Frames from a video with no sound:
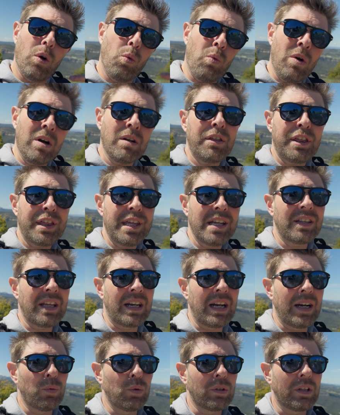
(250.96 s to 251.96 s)
one thing that
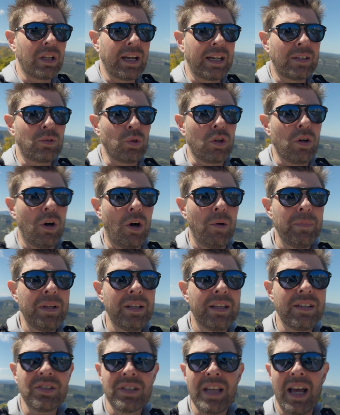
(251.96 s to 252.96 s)
I would like to comment
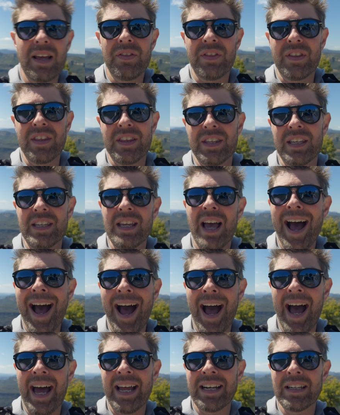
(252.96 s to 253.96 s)
is that the
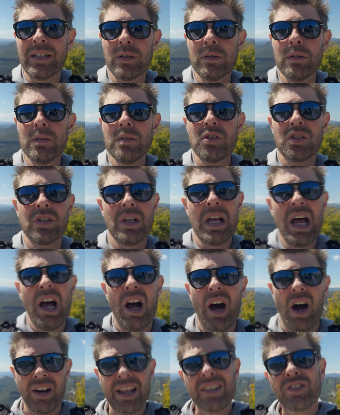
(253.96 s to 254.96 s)
handles,
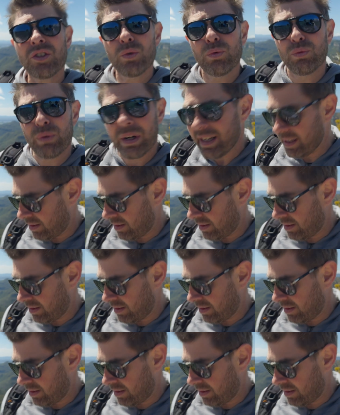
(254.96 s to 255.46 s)
unless you really